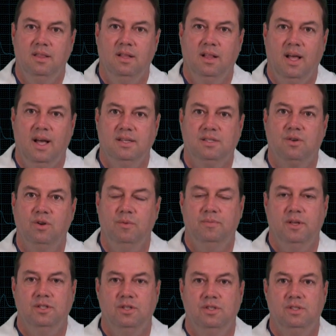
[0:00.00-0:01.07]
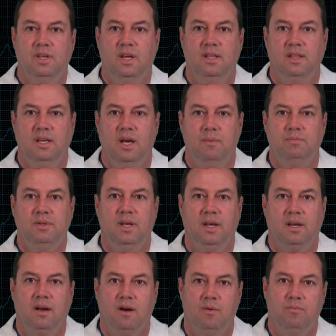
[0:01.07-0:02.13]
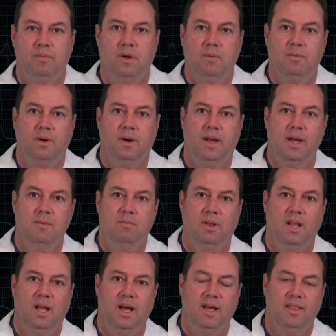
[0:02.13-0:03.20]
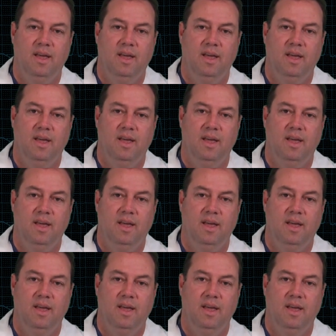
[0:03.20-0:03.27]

The last group that you see in the uptick are pulmonary emboli.